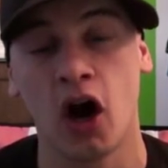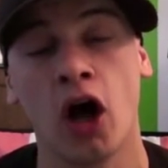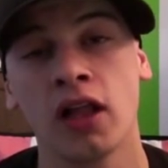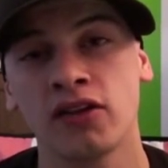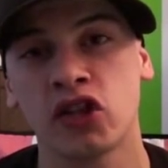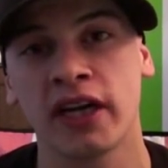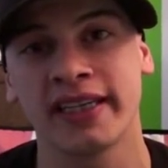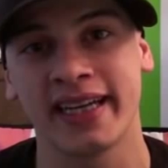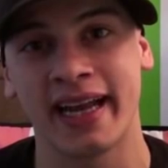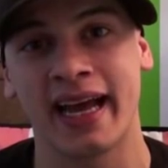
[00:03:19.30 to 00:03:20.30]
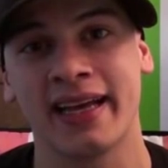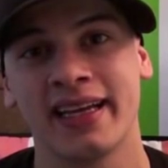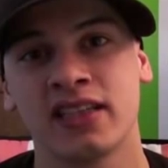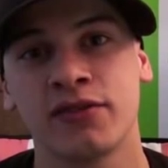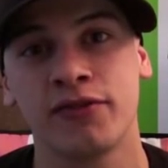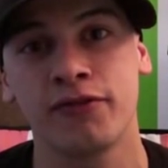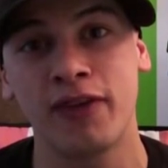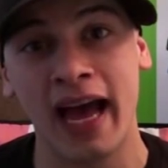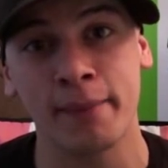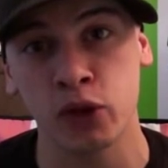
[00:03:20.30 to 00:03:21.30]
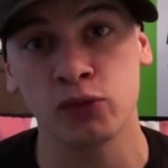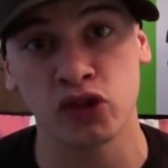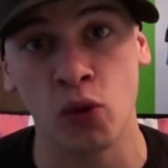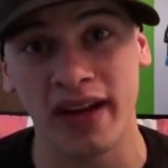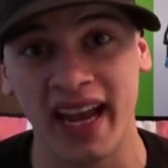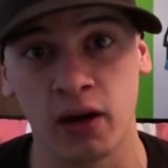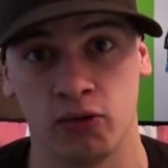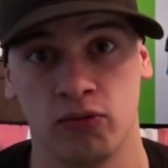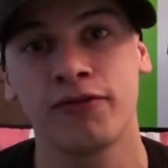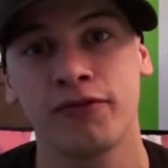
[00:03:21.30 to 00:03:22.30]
All I was trying to get at is fat boobs don't count.